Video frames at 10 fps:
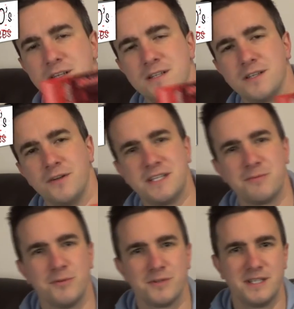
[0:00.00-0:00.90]
So this
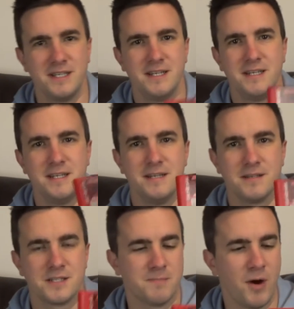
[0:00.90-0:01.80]
was the
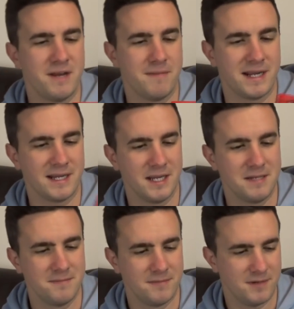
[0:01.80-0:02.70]
Spider-Man
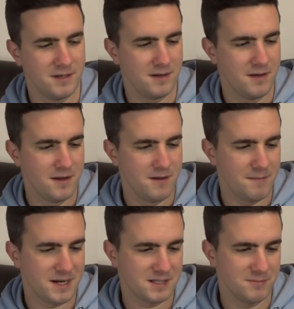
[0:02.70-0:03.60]
game,
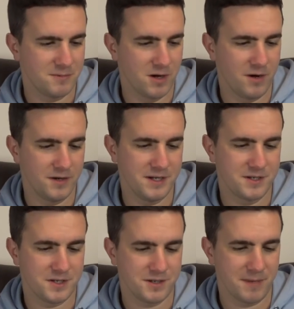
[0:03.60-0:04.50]
Maximum
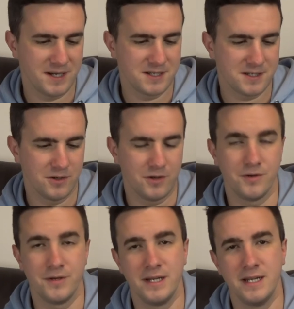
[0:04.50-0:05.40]
Carnage, based
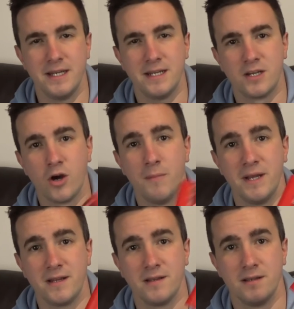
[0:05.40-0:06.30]
on the comic